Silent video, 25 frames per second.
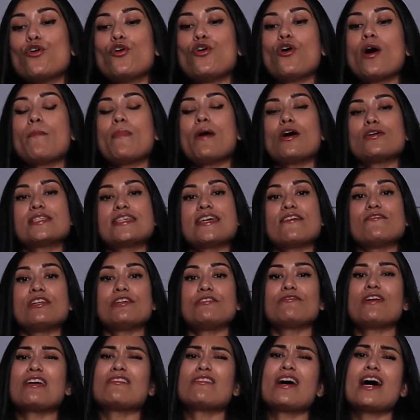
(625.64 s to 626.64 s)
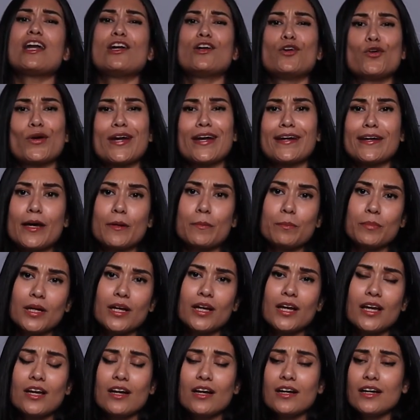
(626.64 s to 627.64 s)
know about 75 hard, look it
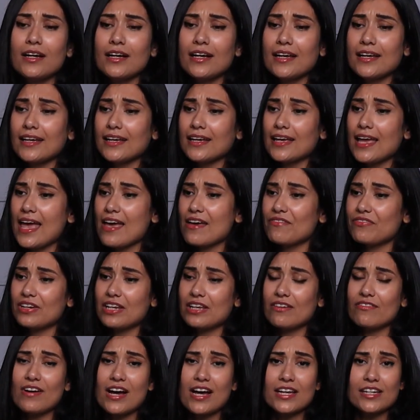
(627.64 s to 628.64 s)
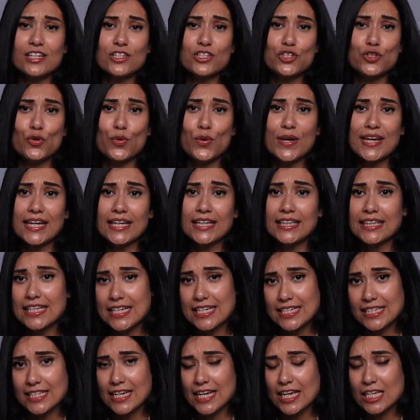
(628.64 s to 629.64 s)
up. Everyone is doing it
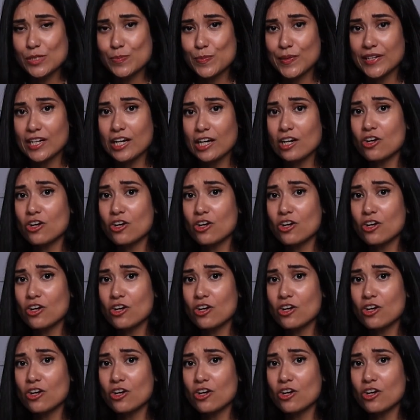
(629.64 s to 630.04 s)
these days, but